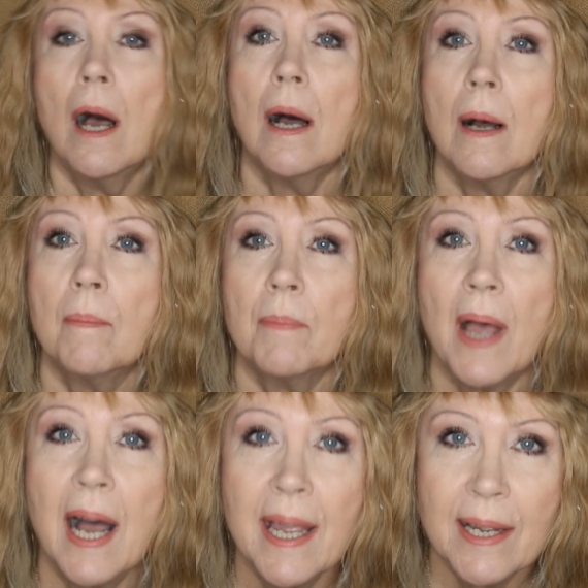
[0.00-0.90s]

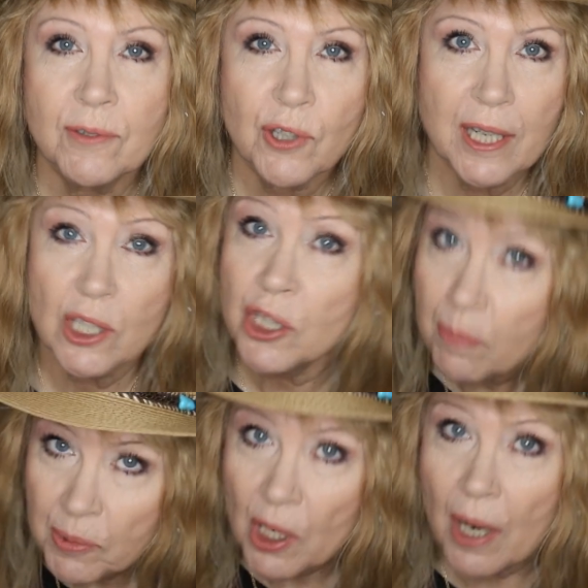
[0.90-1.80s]
I have tried
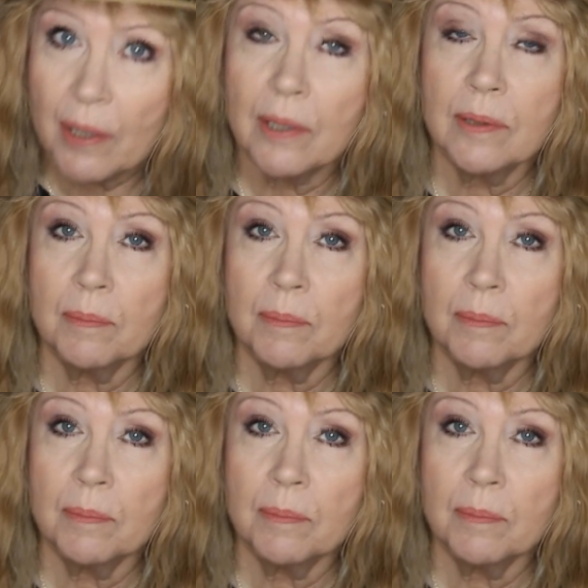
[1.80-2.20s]
Sheepdog